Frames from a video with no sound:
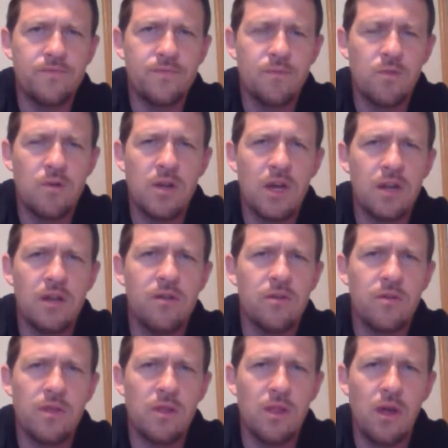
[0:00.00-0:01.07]
We're not
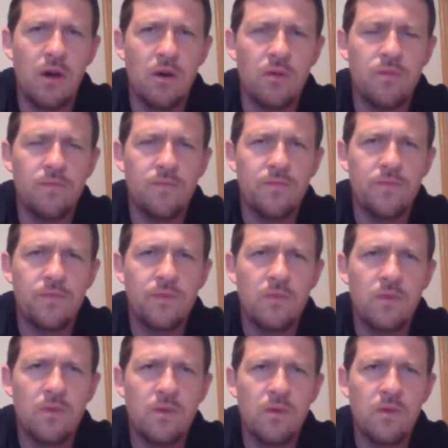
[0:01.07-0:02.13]
under the law.
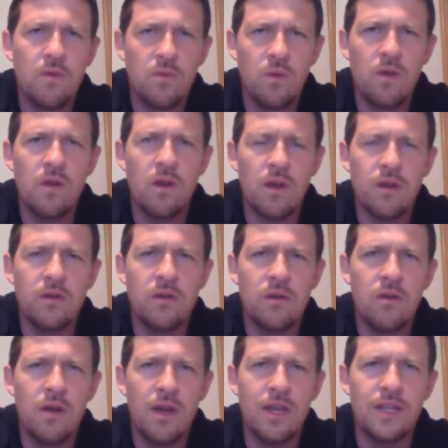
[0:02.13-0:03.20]
We're under
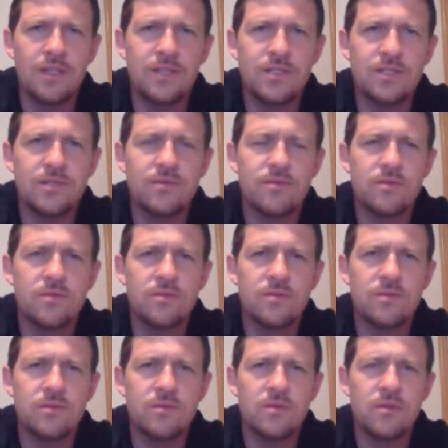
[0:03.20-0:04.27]
grace.
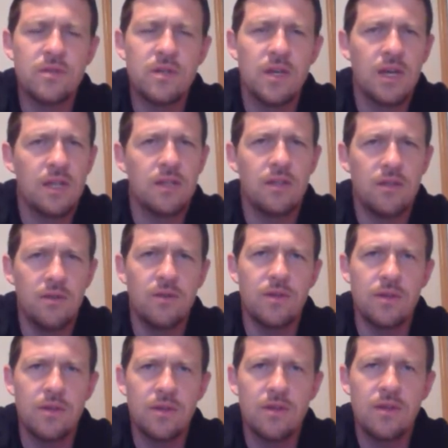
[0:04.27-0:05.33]
Hallelujah.
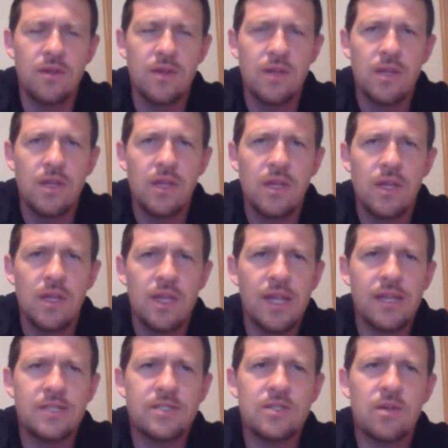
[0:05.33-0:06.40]

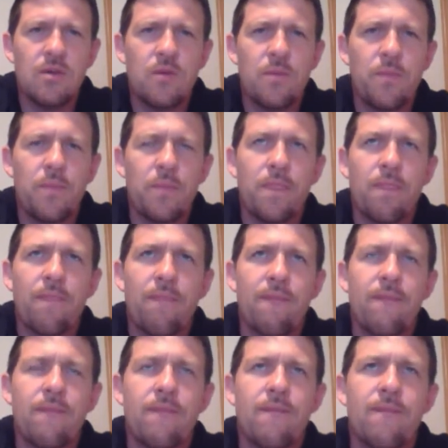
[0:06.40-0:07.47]
And so
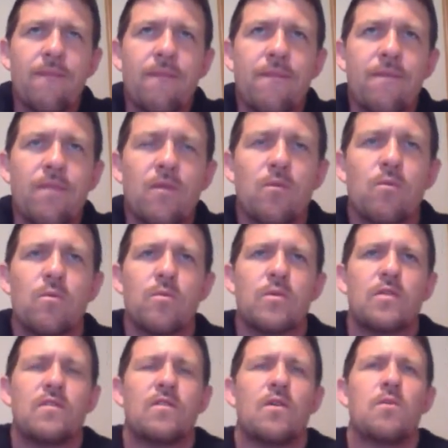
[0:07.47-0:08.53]
the
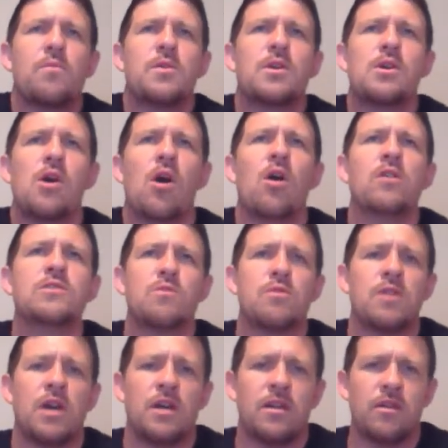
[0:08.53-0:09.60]
so because we're
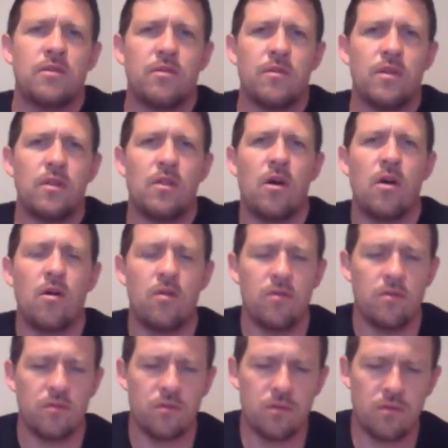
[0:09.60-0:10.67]
not under the law,
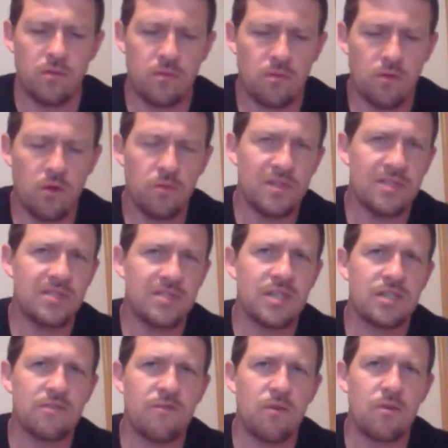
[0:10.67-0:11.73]
Romans
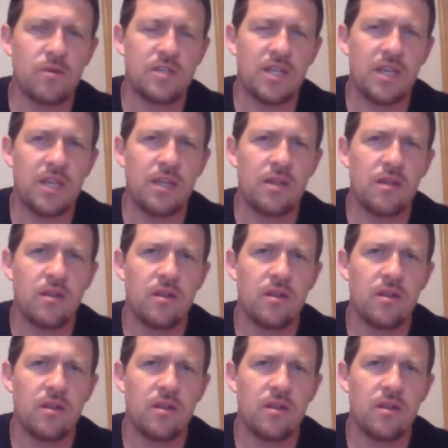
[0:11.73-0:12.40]
six fourteen,